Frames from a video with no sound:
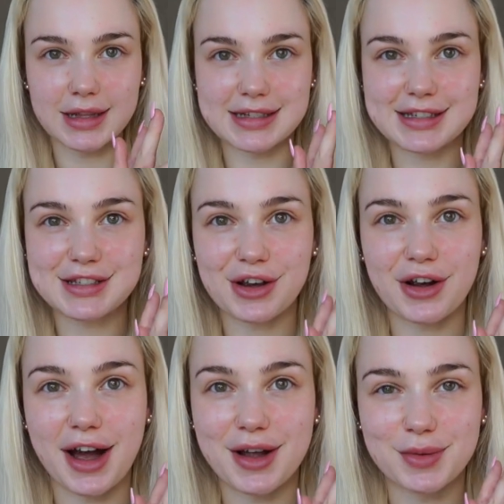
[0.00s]
This is so
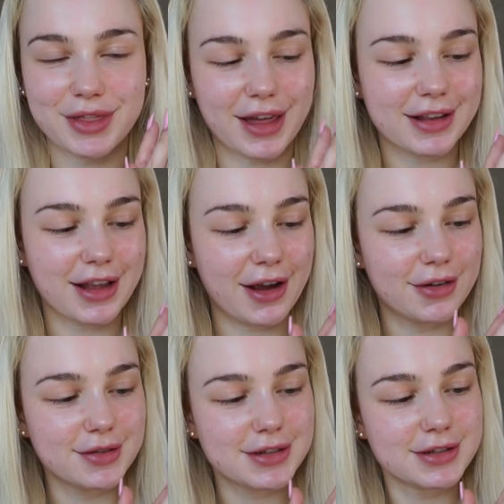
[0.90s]
hard with like
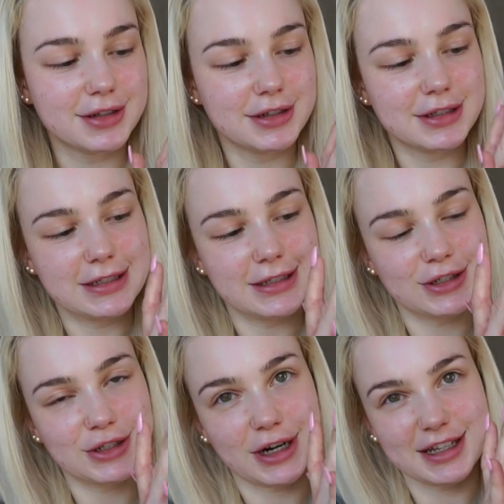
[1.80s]
nails,
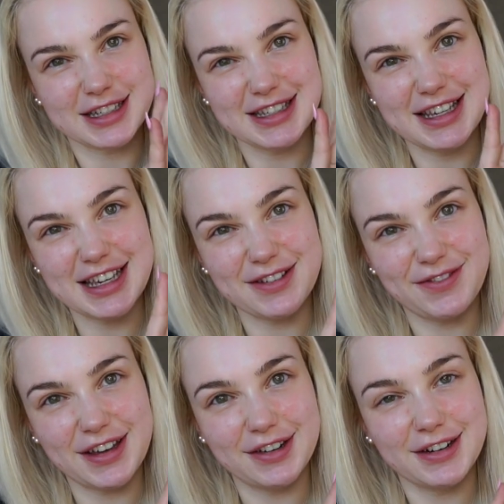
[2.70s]
trying to get your
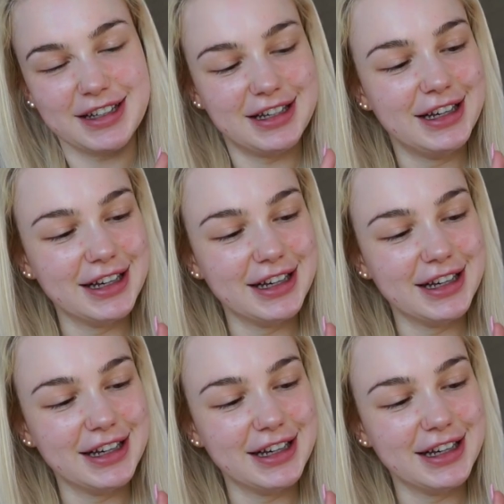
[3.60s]
finger in.